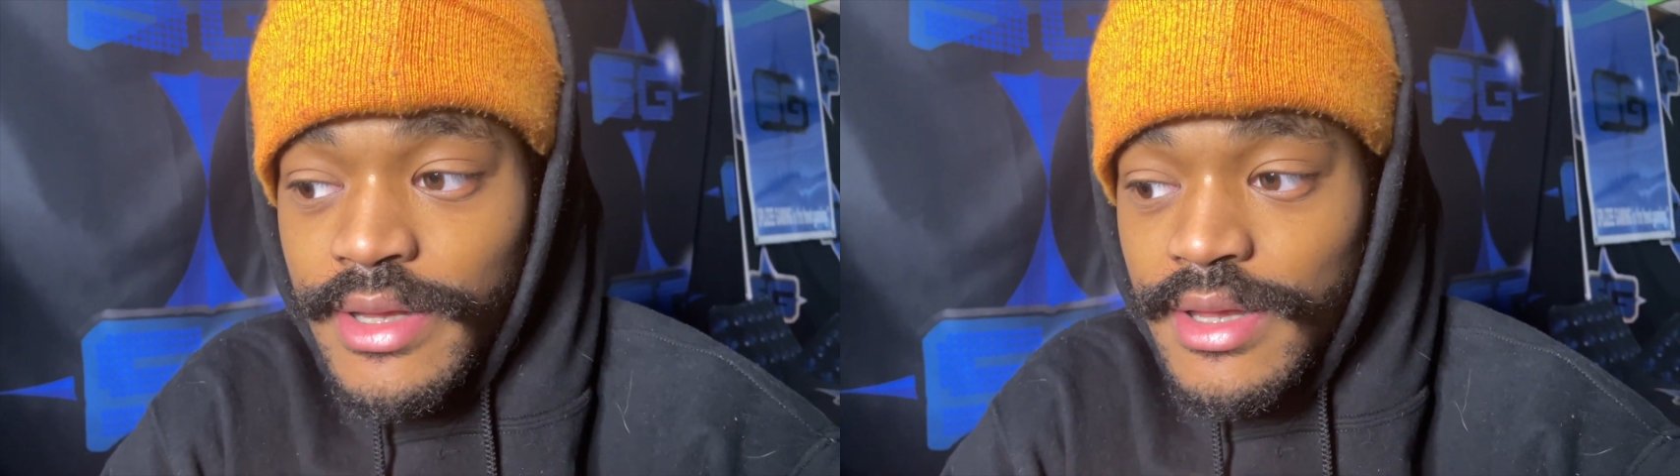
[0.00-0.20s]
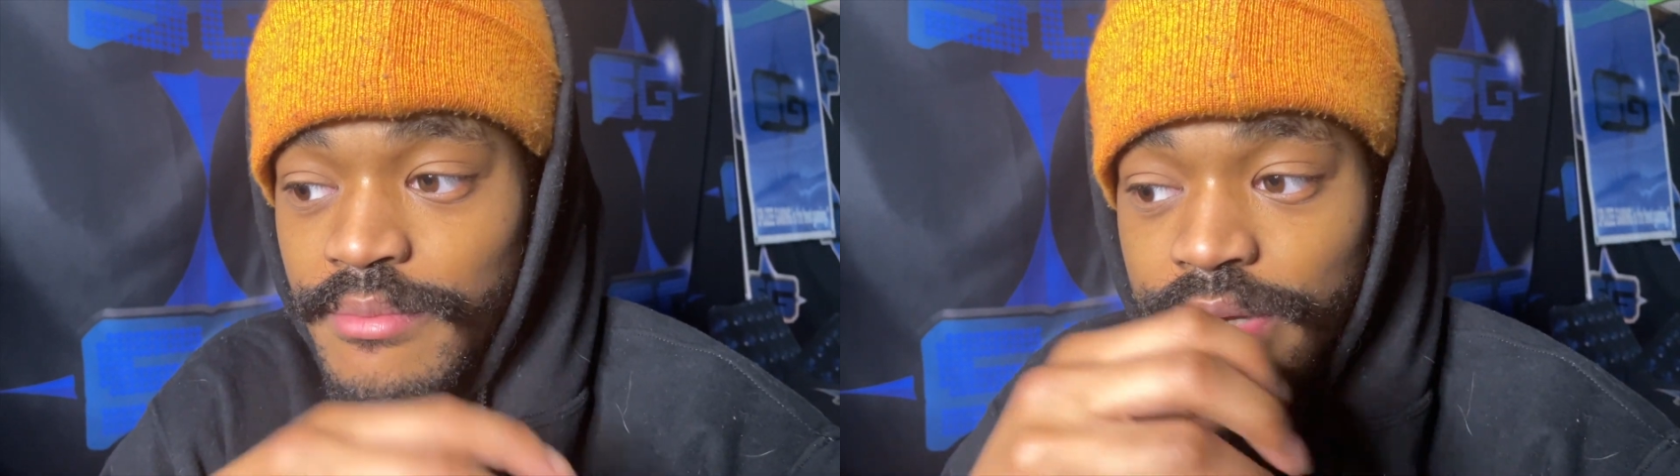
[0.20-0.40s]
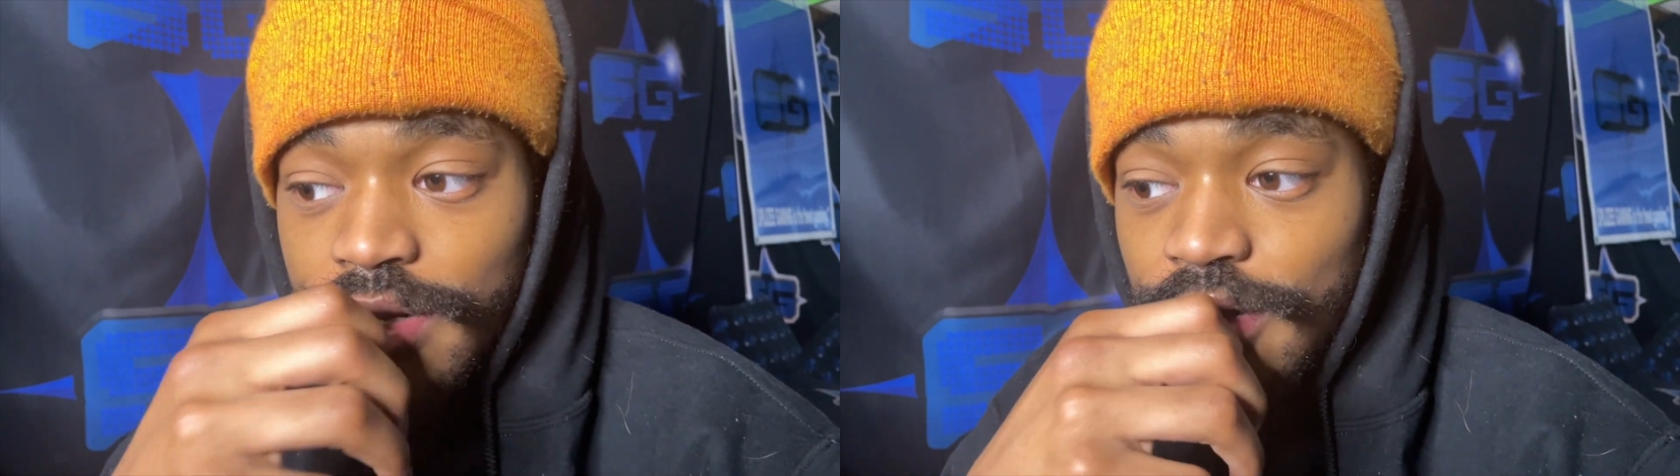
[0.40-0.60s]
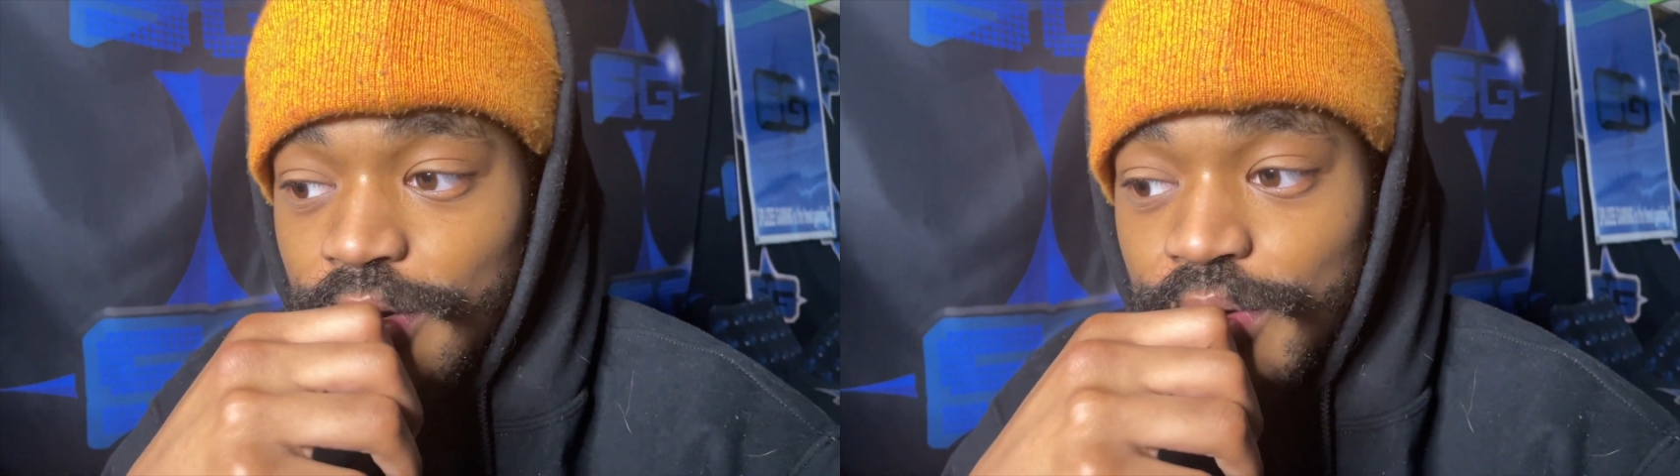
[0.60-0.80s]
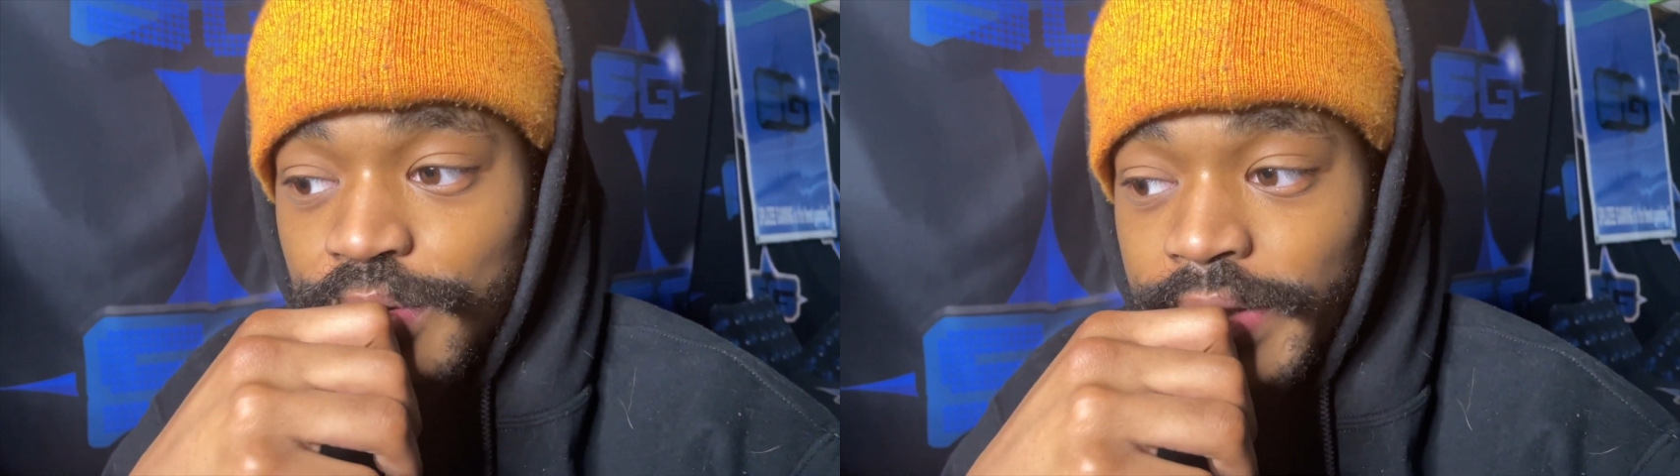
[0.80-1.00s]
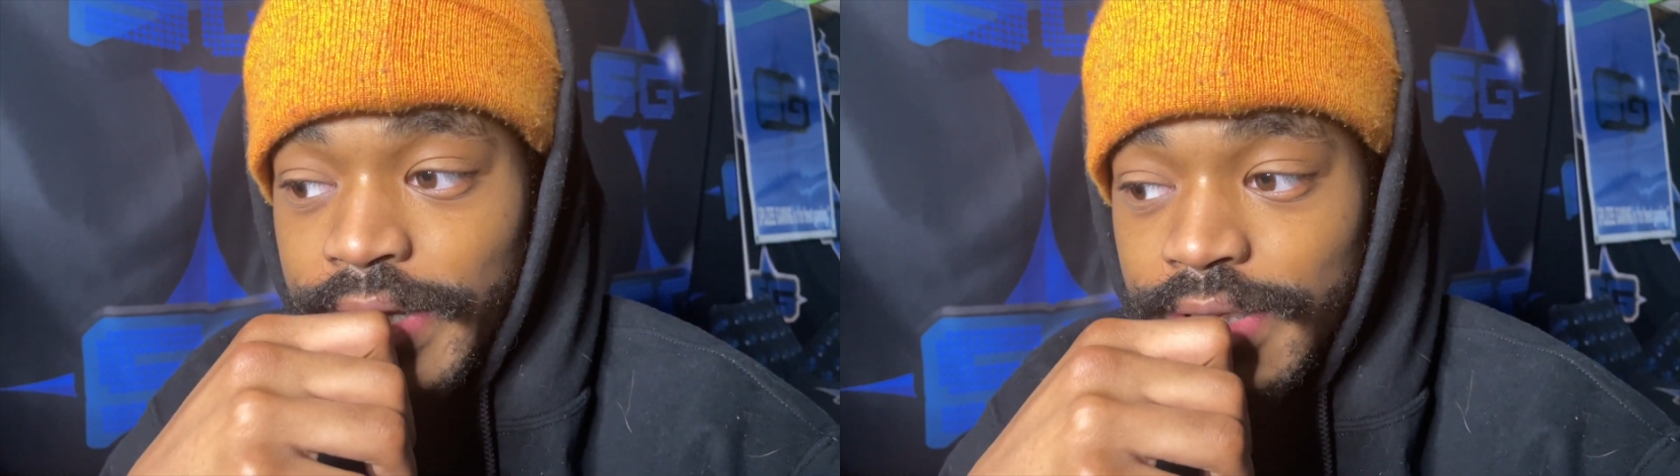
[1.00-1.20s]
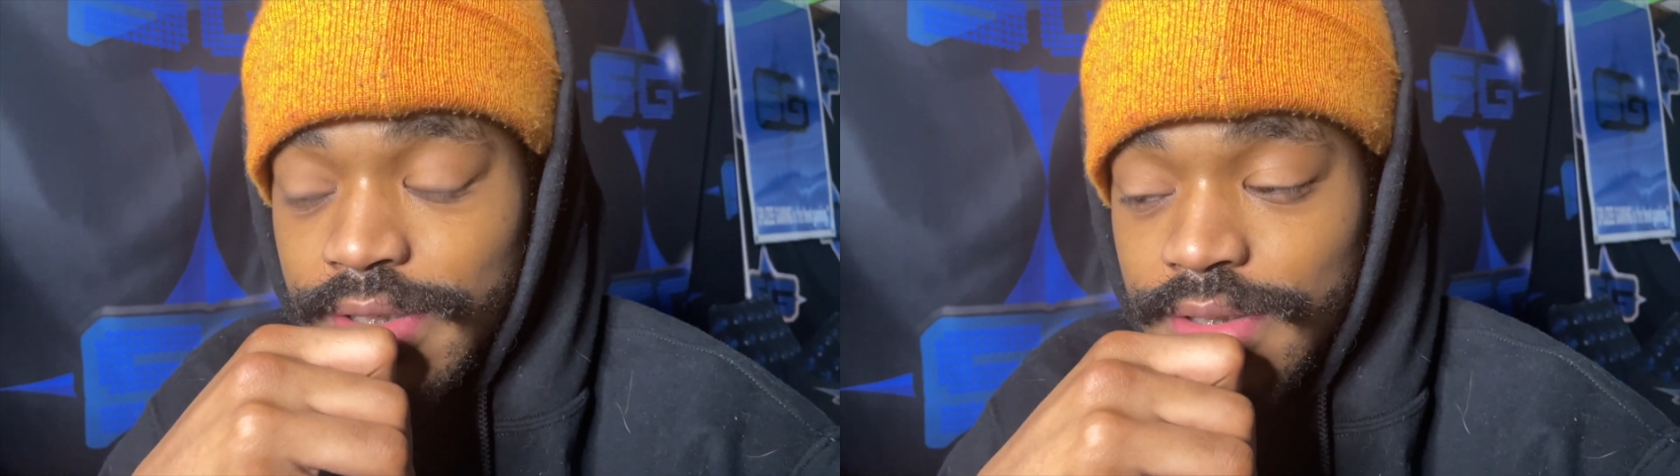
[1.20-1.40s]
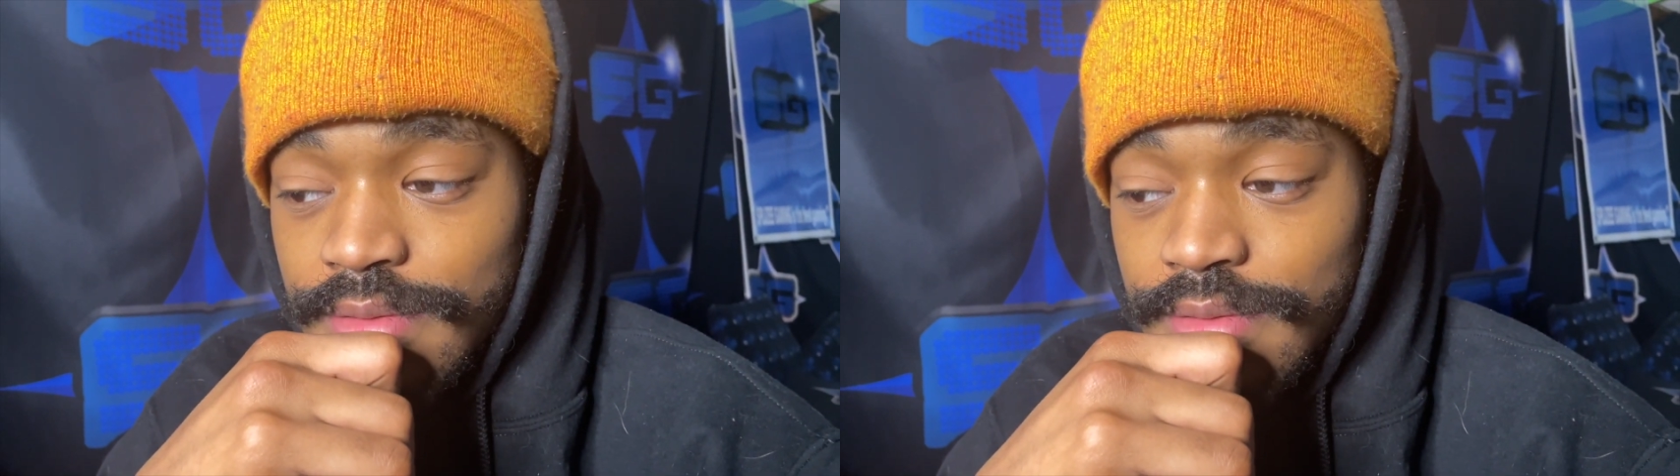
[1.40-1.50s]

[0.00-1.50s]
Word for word: Like I made a whole like